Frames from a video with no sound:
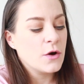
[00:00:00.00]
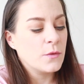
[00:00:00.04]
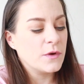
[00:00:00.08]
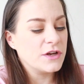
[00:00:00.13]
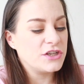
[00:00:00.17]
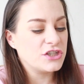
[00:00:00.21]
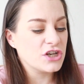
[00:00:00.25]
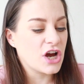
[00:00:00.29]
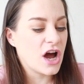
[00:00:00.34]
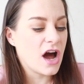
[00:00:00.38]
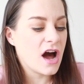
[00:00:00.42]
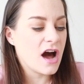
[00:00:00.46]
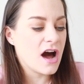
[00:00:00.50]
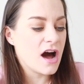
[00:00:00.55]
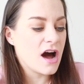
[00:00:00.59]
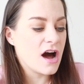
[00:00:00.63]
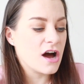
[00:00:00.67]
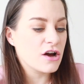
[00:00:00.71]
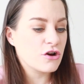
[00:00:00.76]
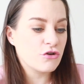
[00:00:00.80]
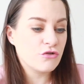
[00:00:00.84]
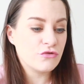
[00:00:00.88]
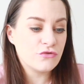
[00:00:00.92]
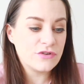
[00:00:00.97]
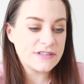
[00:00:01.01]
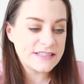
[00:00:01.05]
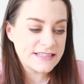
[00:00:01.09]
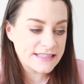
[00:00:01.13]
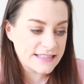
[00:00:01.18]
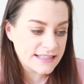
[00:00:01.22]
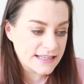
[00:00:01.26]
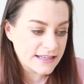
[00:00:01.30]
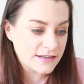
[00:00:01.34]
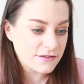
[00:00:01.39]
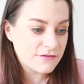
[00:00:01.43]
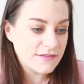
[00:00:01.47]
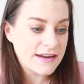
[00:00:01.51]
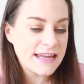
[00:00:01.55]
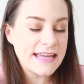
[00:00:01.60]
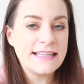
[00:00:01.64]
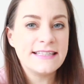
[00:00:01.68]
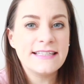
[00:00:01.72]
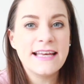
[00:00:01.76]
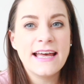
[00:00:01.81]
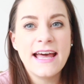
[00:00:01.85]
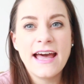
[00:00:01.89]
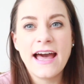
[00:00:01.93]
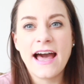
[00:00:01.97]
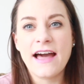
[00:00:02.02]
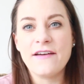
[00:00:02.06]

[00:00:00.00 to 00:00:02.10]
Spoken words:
which are Christian reads.